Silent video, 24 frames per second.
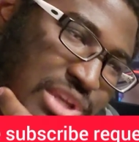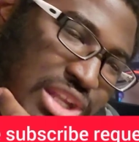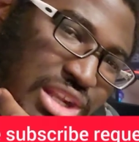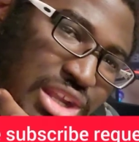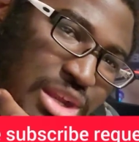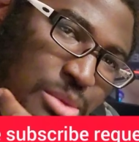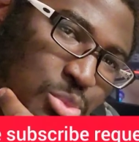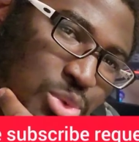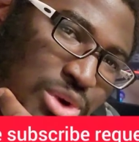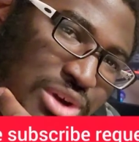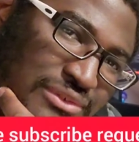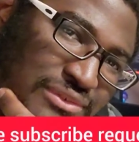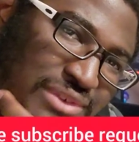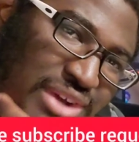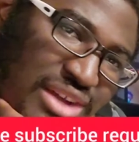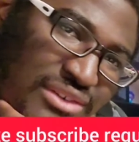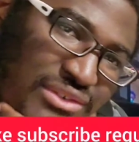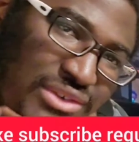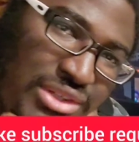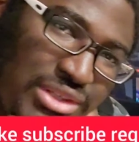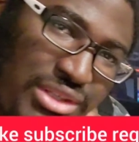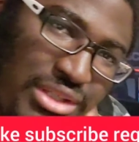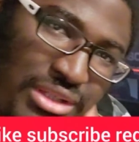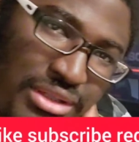an 8.5
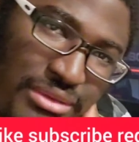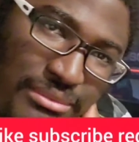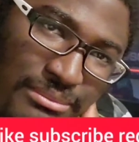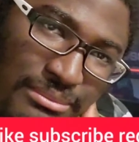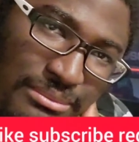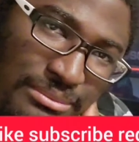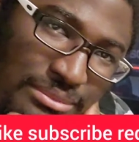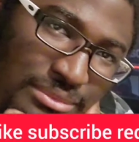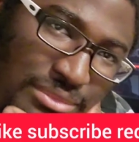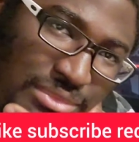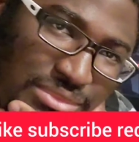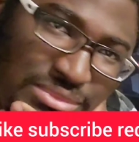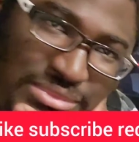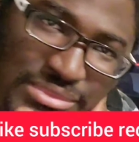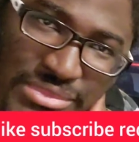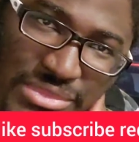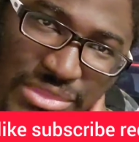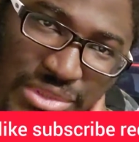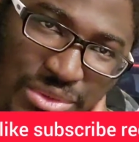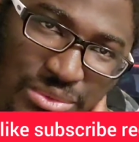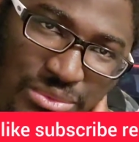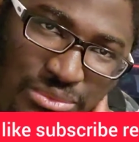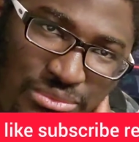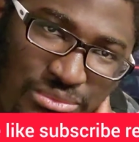on that.
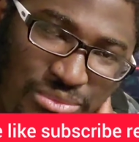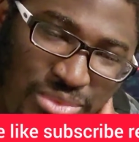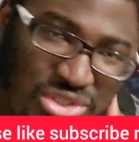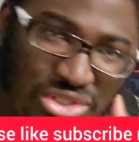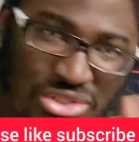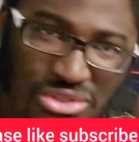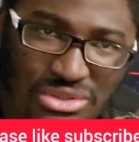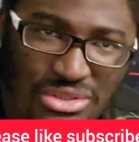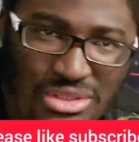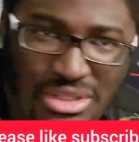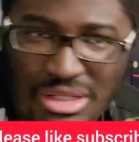Wasn't